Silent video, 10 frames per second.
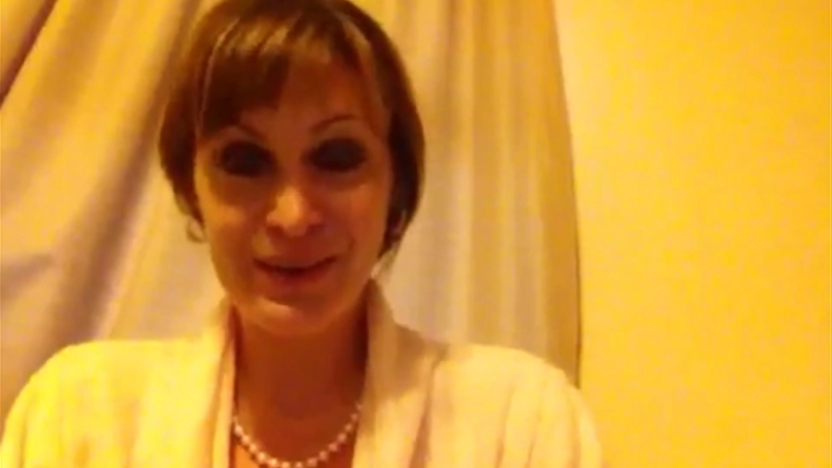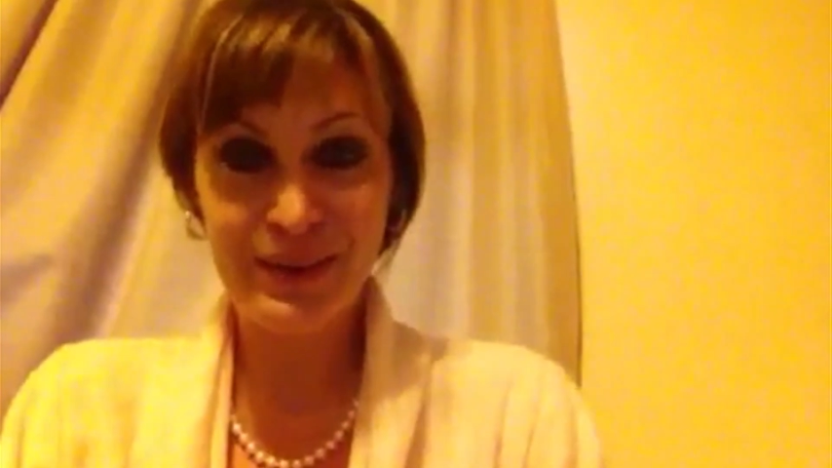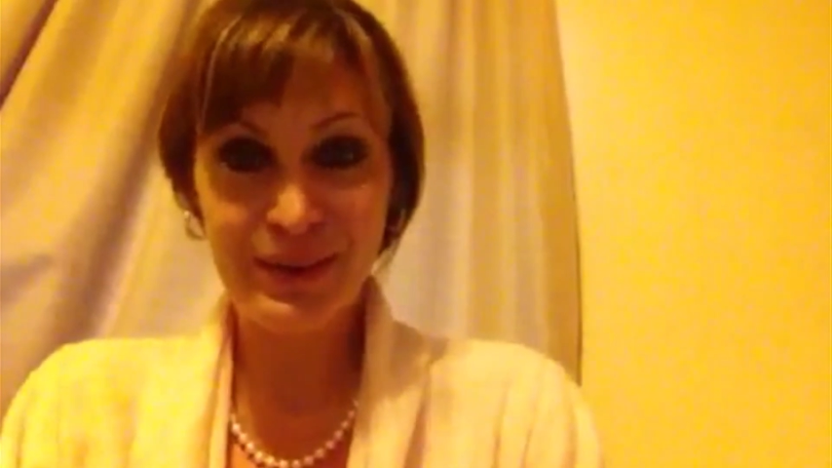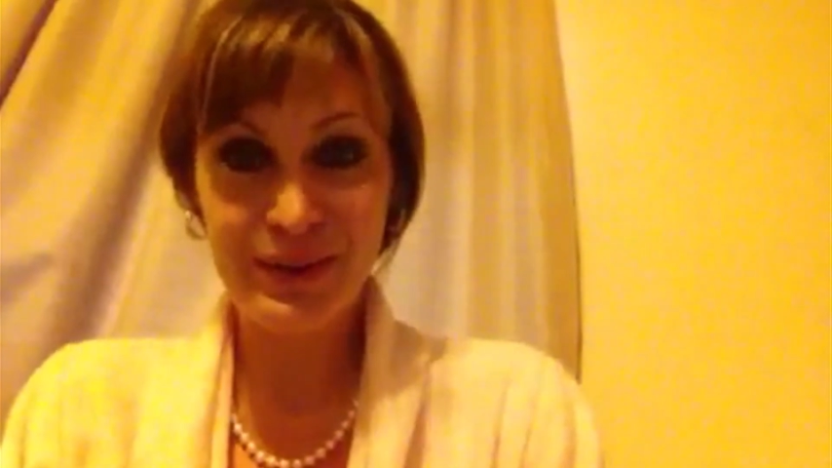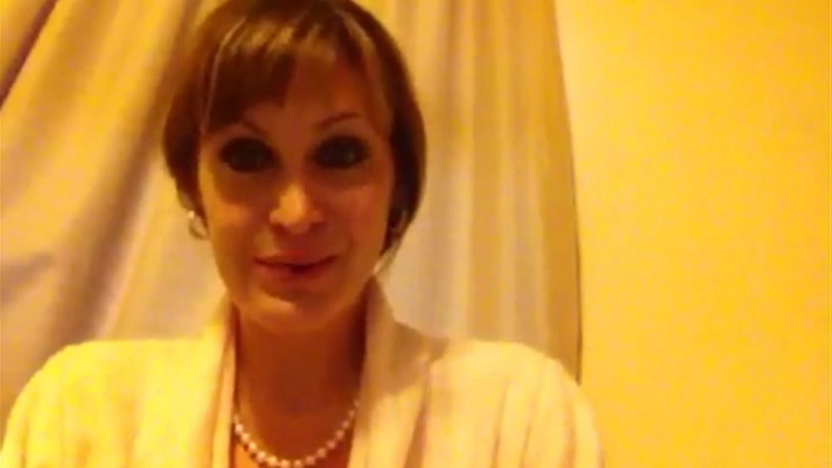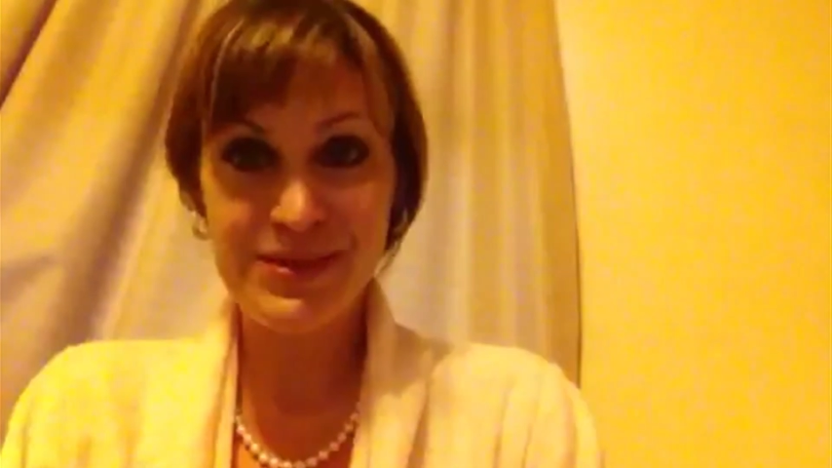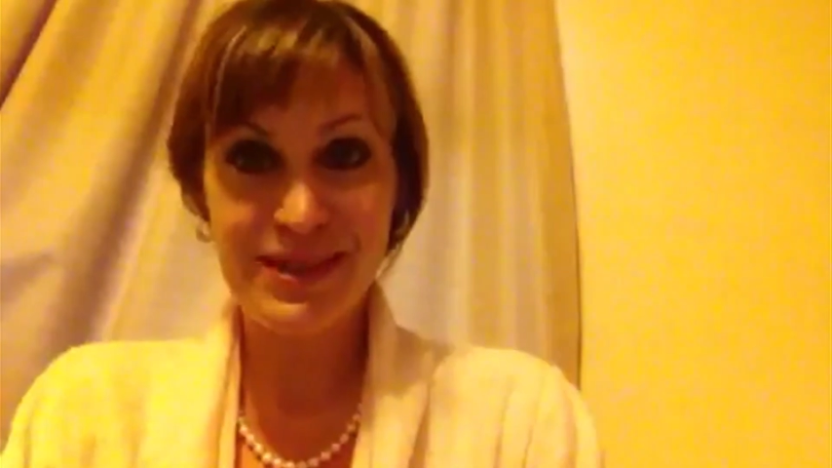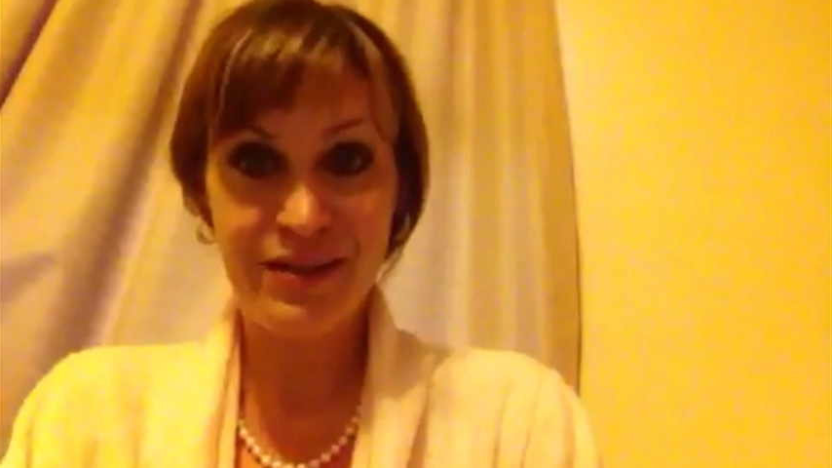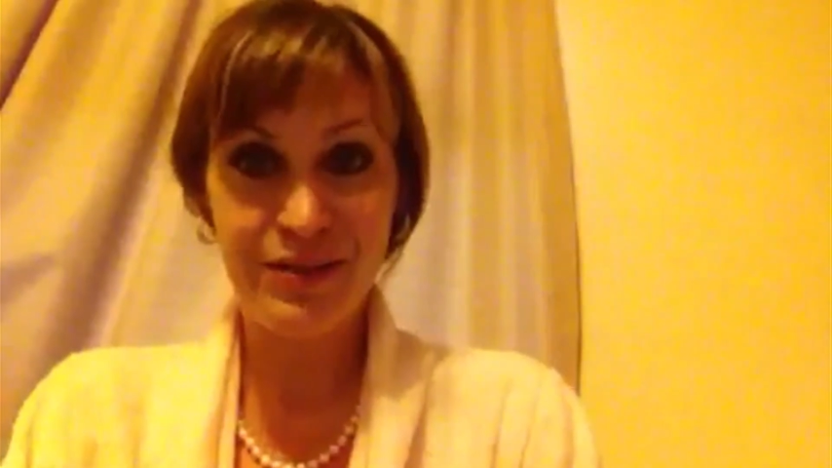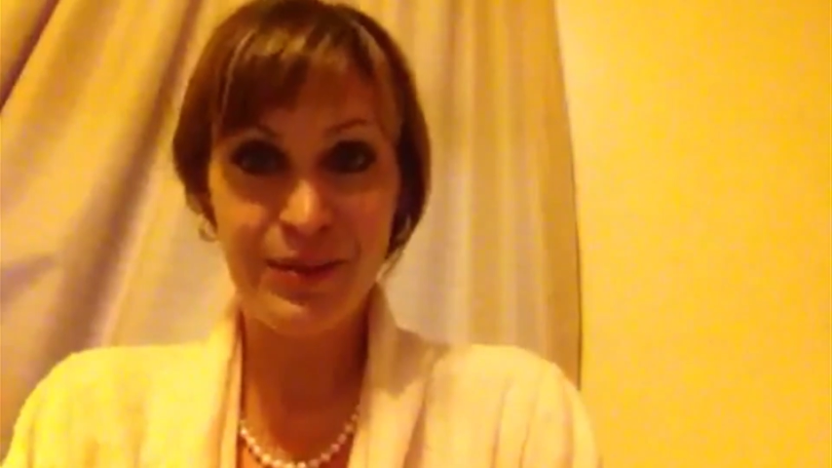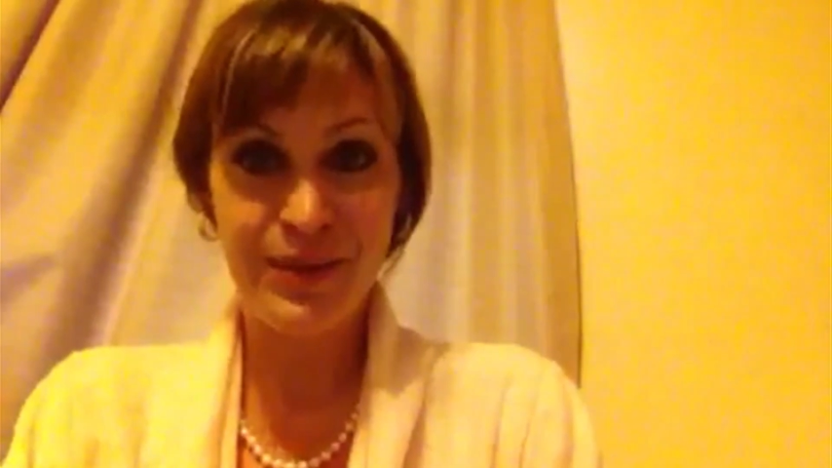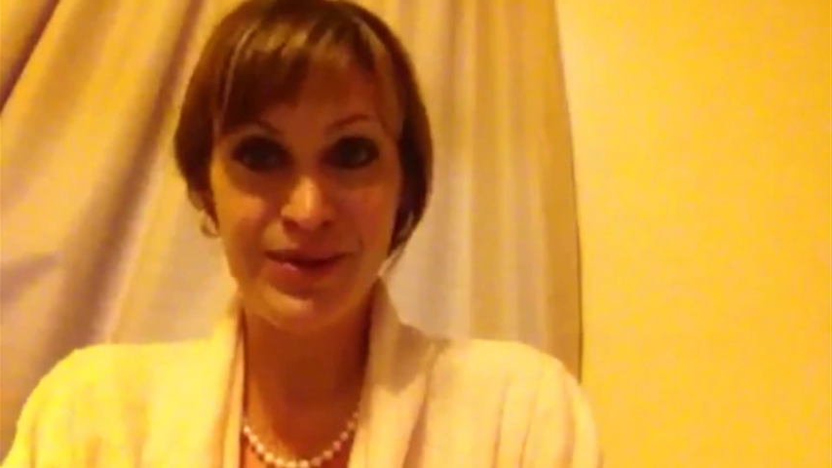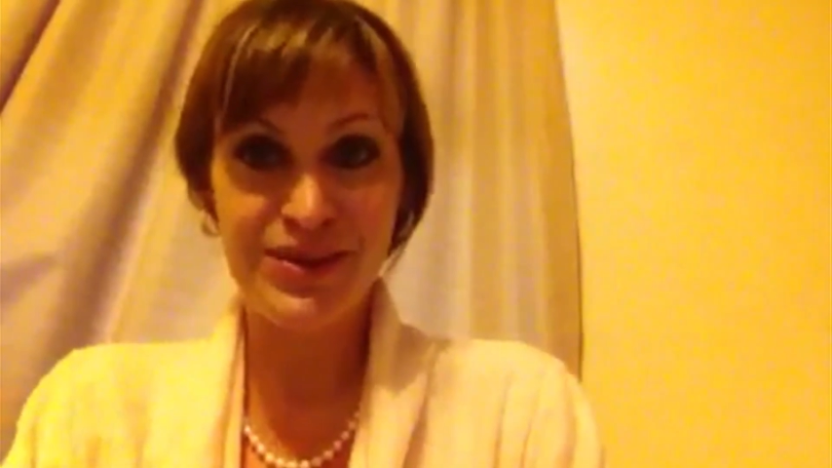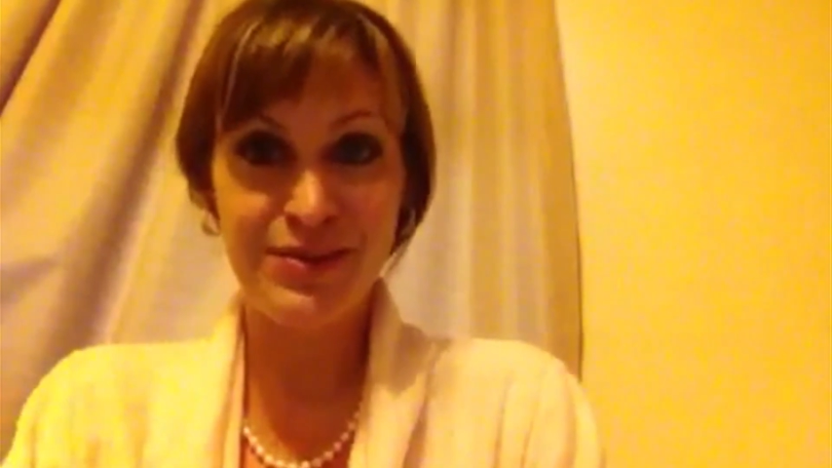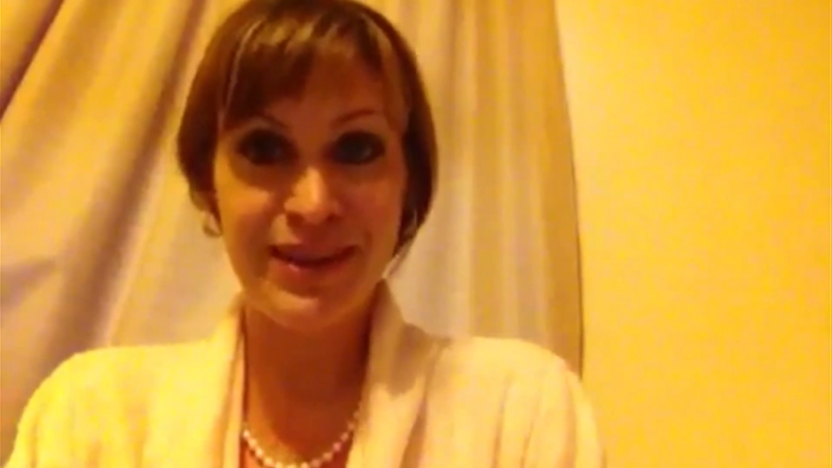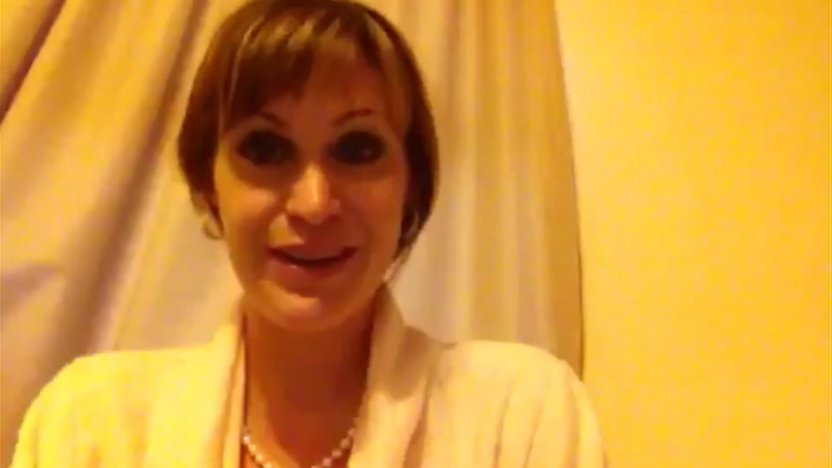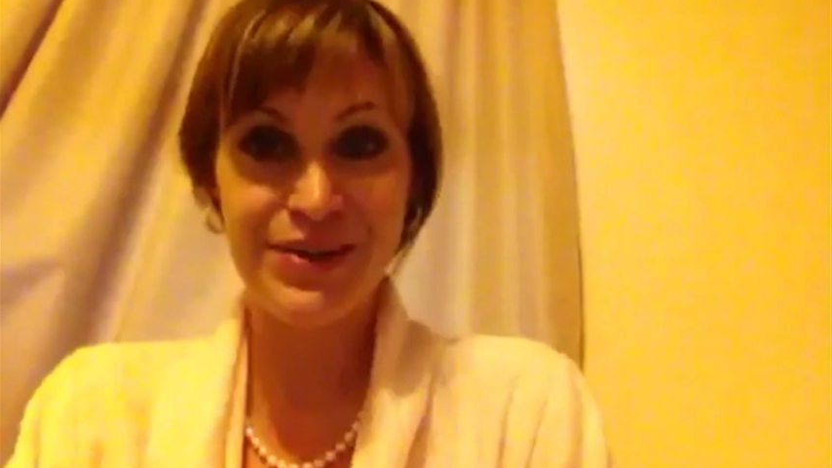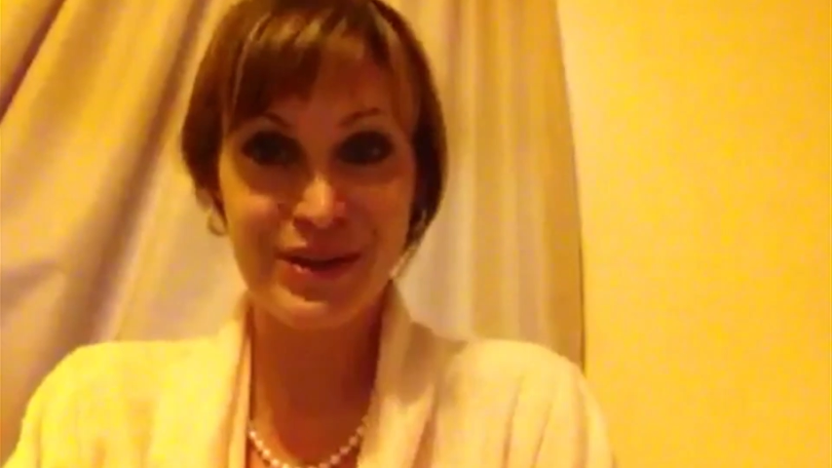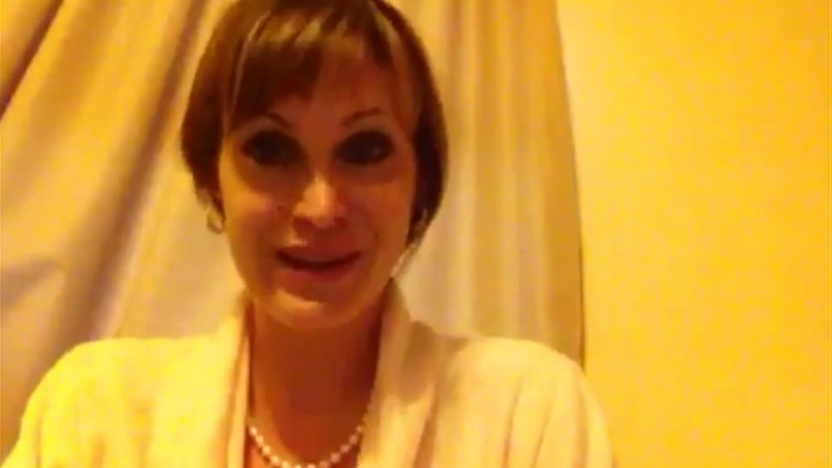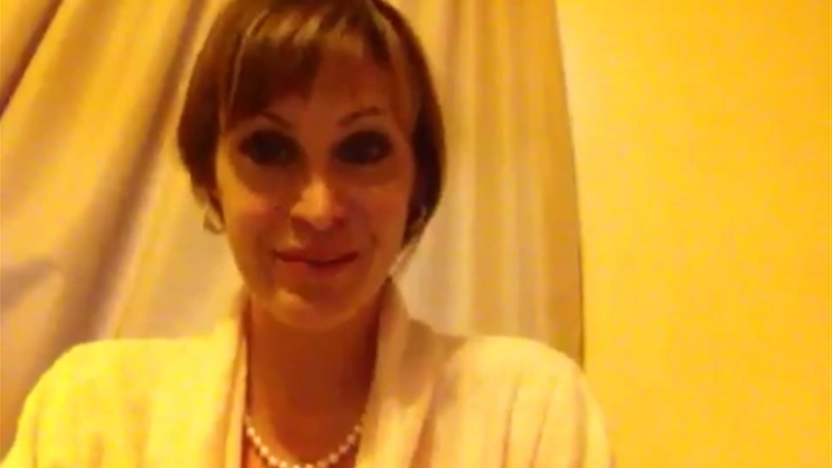the Lord himself appeared to me in a
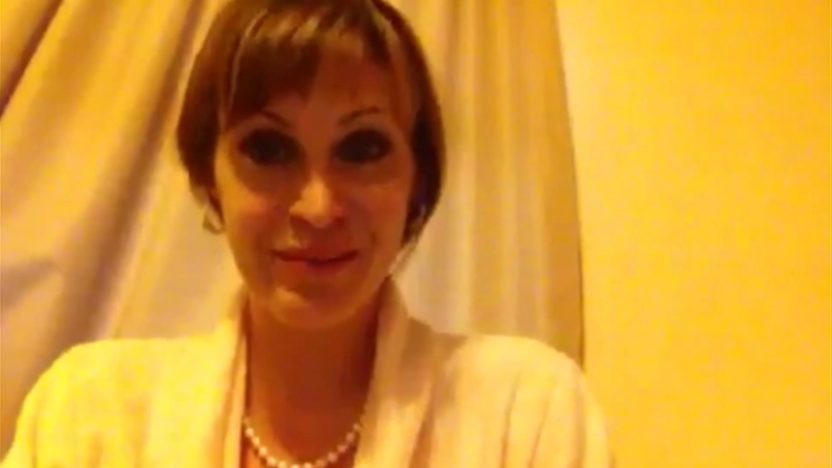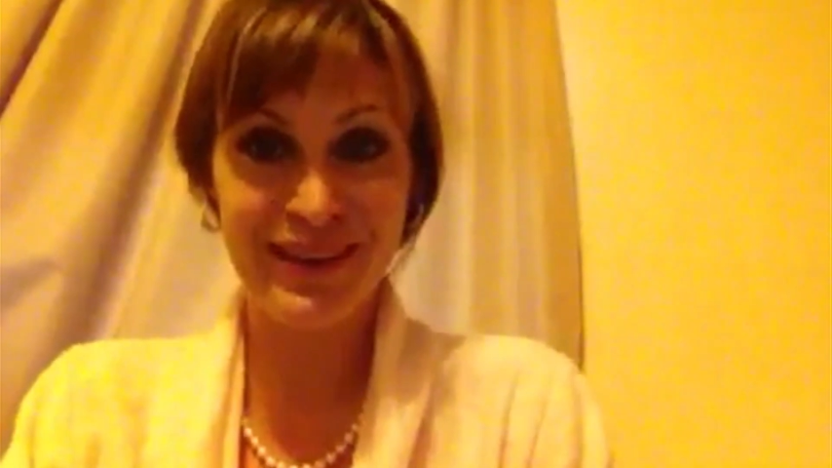dream,